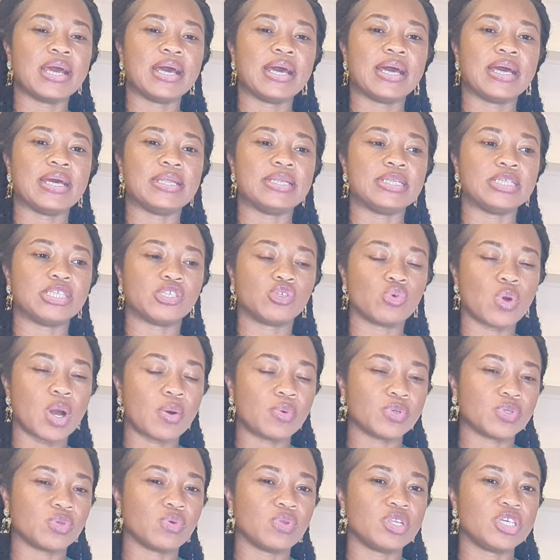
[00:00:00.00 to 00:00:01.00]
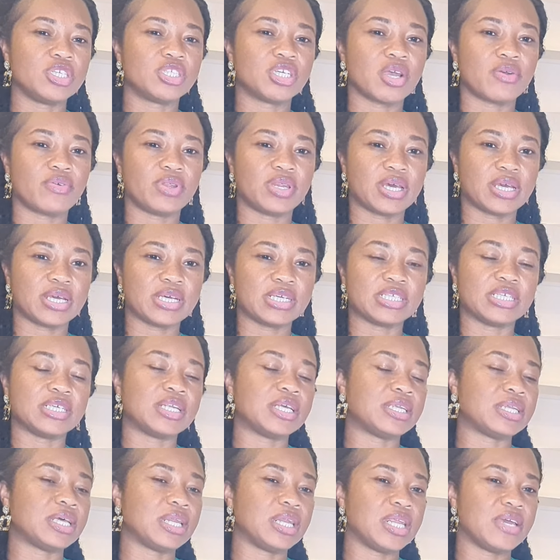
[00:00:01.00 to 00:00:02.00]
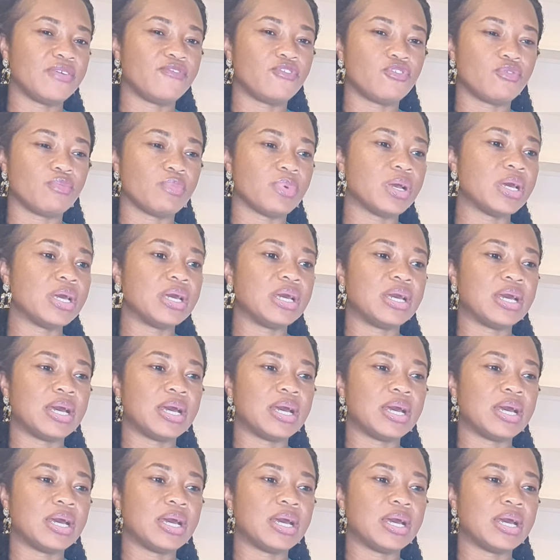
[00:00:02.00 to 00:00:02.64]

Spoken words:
And so I was only sharing the kitchen and the living room.